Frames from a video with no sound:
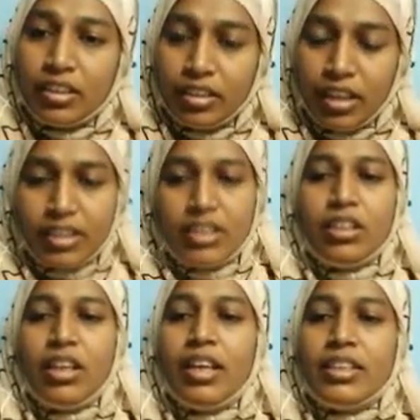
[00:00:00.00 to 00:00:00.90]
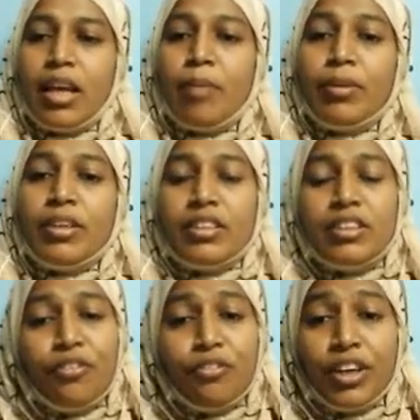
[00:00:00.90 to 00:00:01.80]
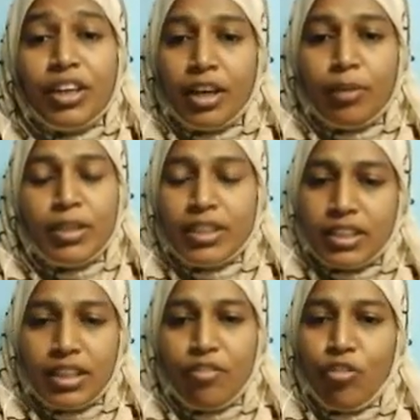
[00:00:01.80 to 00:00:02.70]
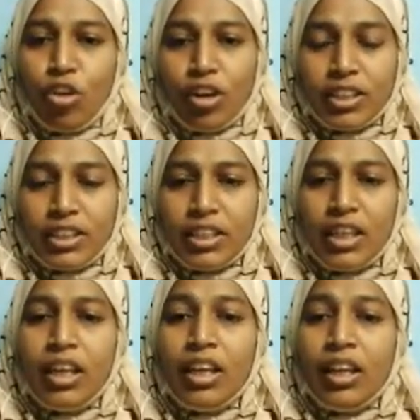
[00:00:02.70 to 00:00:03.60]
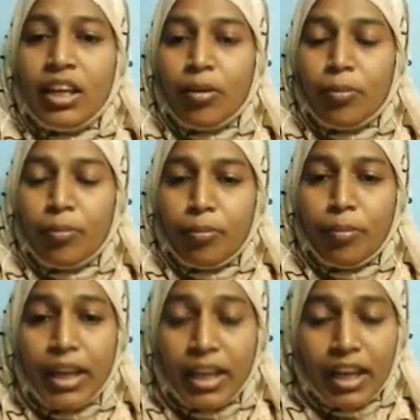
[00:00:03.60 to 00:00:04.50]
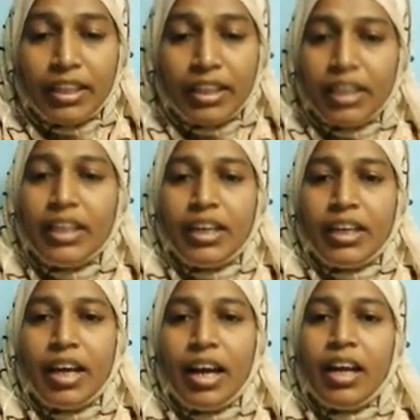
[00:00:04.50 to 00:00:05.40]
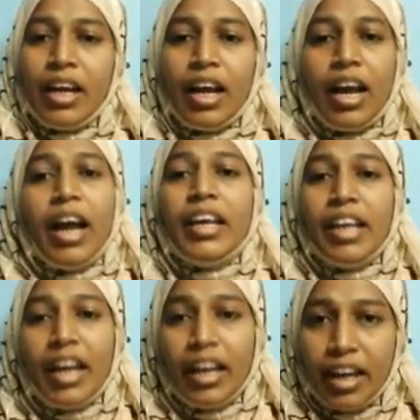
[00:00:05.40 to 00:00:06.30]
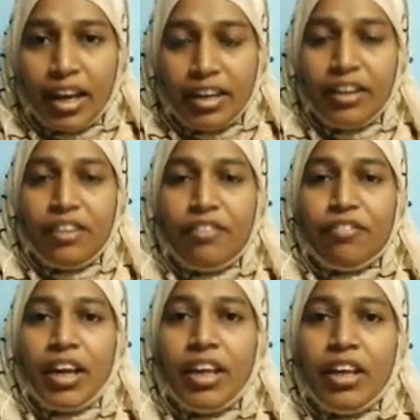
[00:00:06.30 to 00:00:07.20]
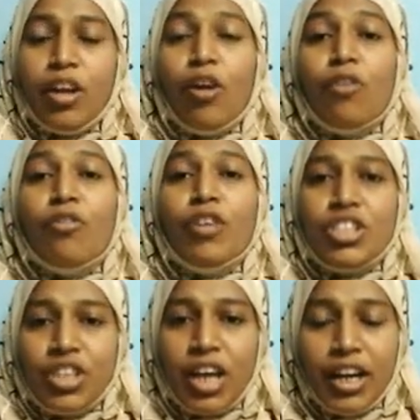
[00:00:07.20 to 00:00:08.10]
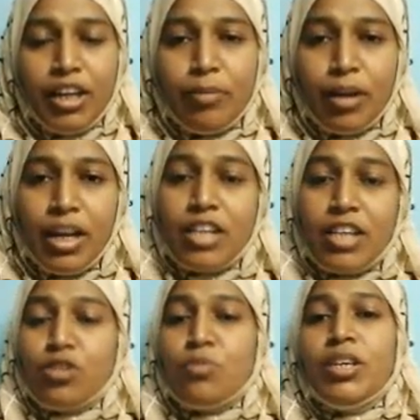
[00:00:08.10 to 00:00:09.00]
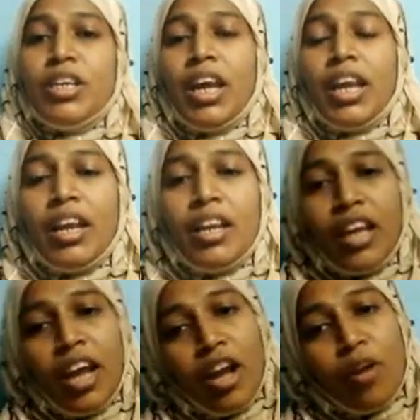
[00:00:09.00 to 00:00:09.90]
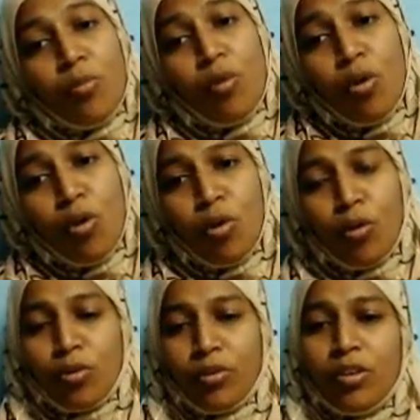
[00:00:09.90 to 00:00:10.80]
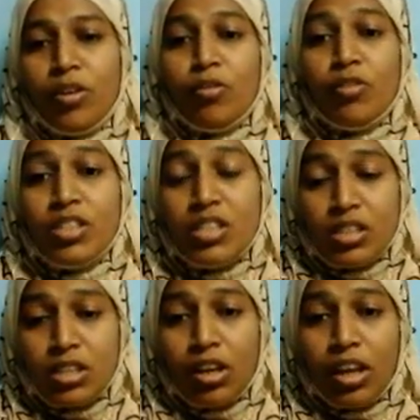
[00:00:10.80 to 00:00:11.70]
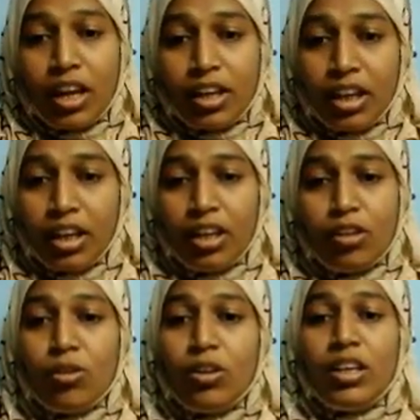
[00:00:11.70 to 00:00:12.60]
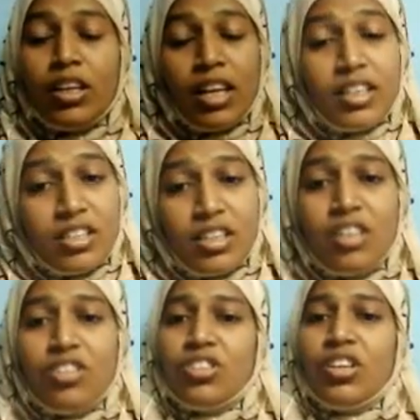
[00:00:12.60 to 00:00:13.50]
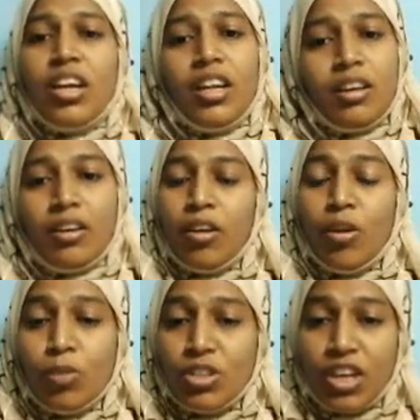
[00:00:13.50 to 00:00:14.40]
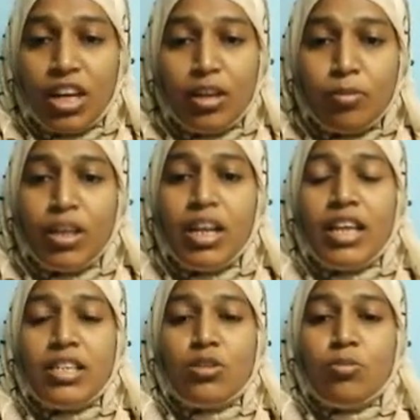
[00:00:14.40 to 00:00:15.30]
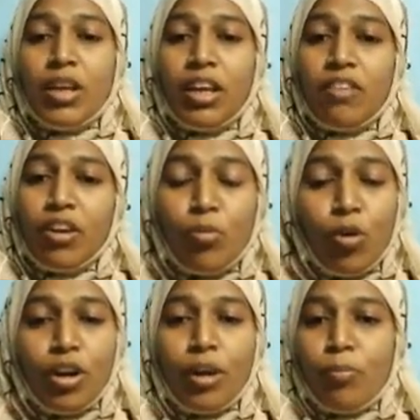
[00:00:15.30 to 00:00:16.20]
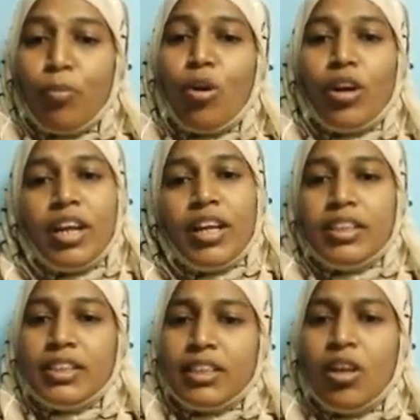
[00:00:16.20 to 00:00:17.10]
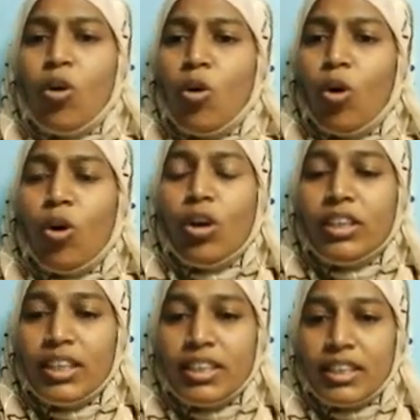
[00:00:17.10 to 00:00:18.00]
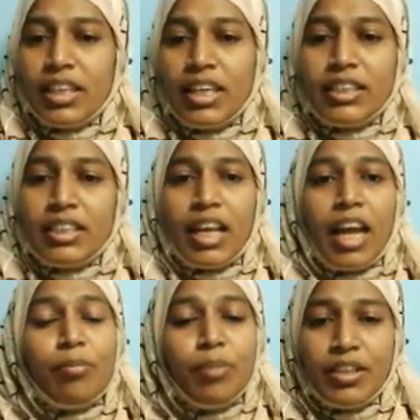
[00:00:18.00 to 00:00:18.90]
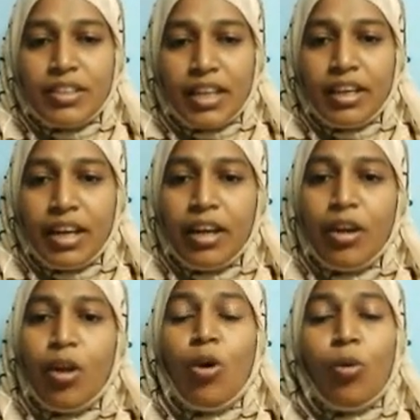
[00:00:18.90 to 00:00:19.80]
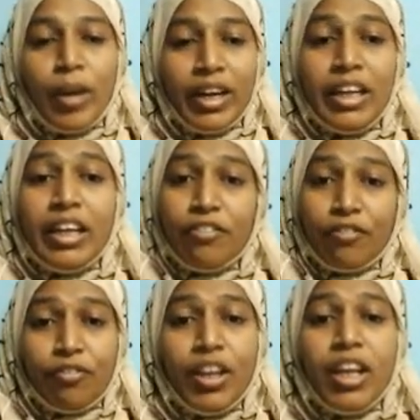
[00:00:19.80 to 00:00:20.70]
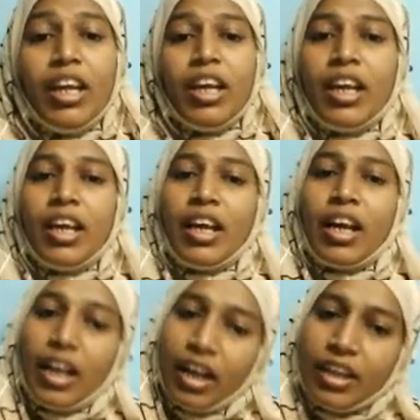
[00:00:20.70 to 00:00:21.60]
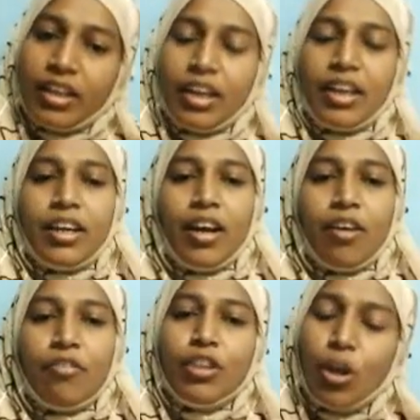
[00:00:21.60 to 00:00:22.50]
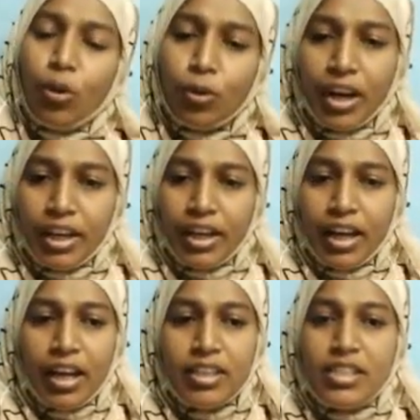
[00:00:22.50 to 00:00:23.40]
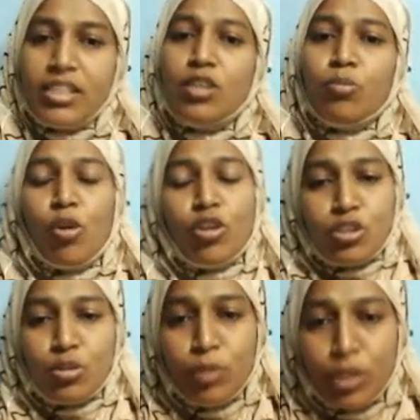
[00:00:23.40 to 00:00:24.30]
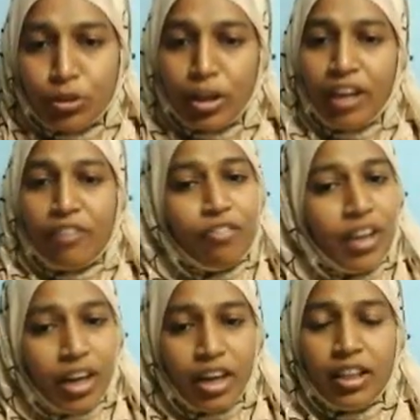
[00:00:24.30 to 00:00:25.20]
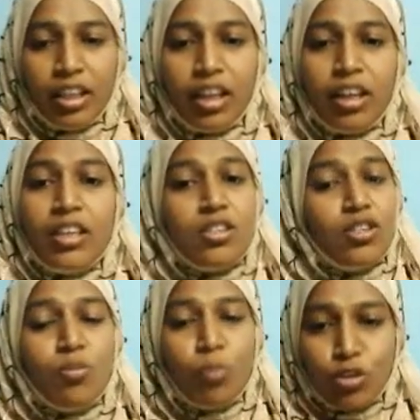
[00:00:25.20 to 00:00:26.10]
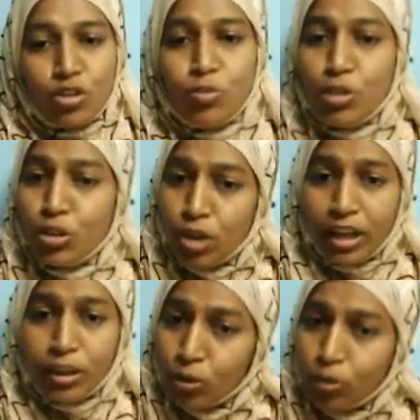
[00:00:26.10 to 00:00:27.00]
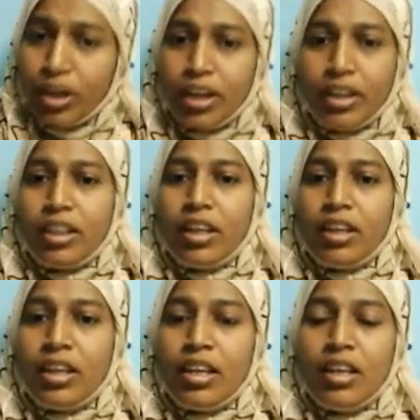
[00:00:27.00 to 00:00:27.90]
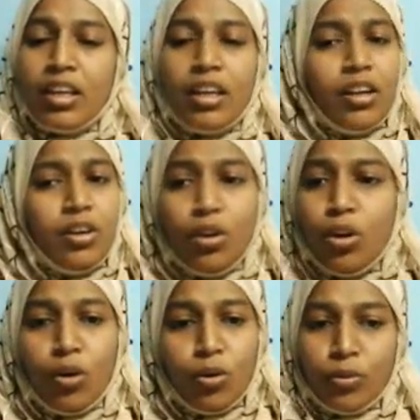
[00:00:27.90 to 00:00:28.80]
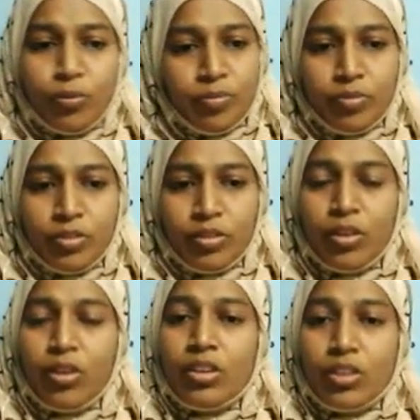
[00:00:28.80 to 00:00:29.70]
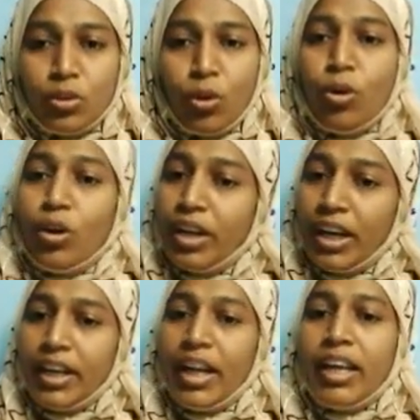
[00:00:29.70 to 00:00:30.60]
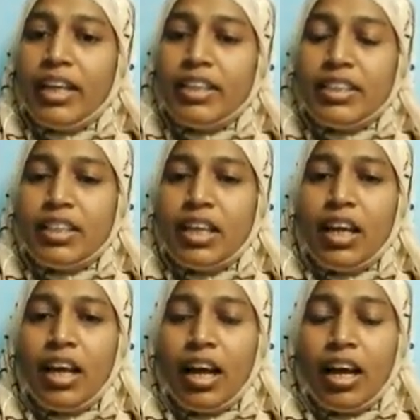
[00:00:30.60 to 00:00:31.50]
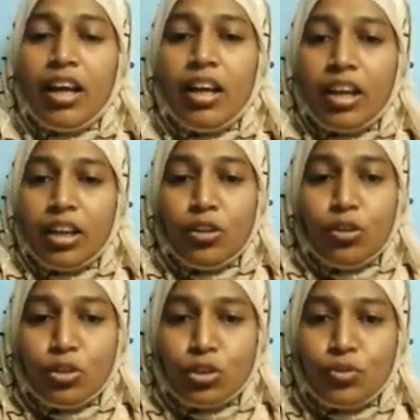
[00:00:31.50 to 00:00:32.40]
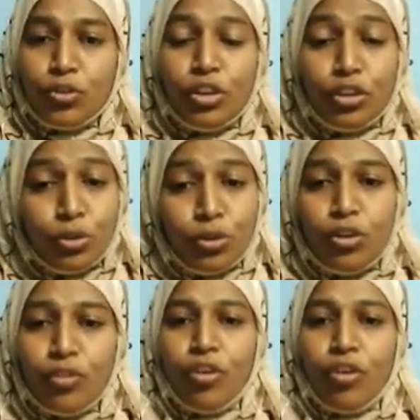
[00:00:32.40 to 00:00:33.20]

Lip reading: Next example is different animals in a forest. By collecting data, I can identify which animal has to be taken care more, which is getting into extinction, which animal has to be given more importance. All these things can be decided only if we collect data. Without data, is it possible to infer anything? Is it possible to conclude anything? No. So, data is a useful tool